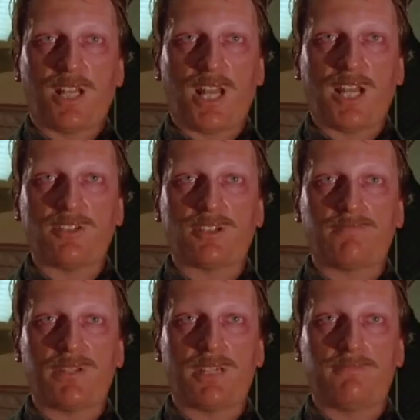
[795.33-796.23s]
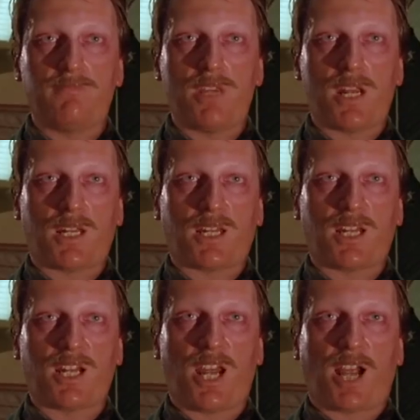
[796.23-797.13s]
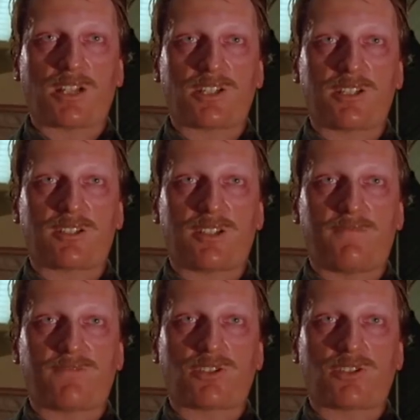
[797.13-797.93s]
The laser beam made the nexus of